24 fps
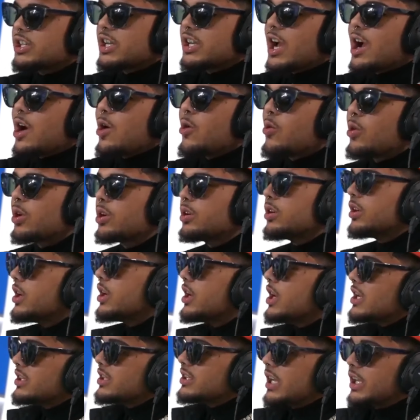shower.
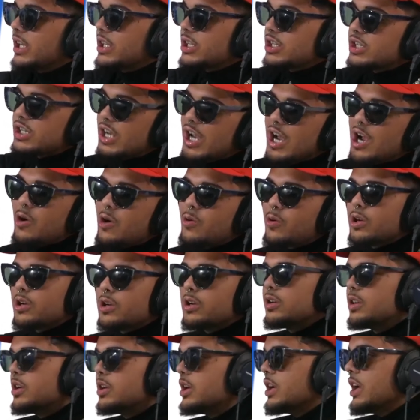Take a
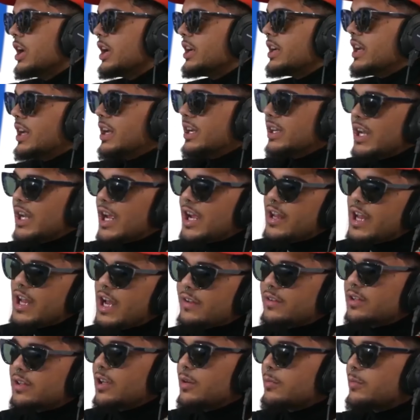shower. Then not
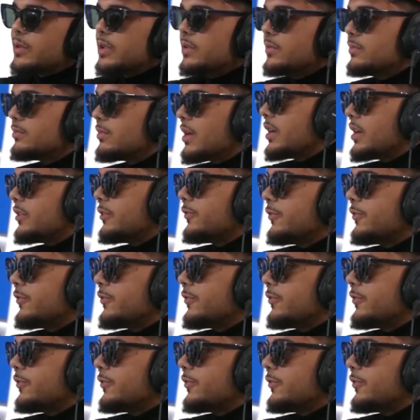after we might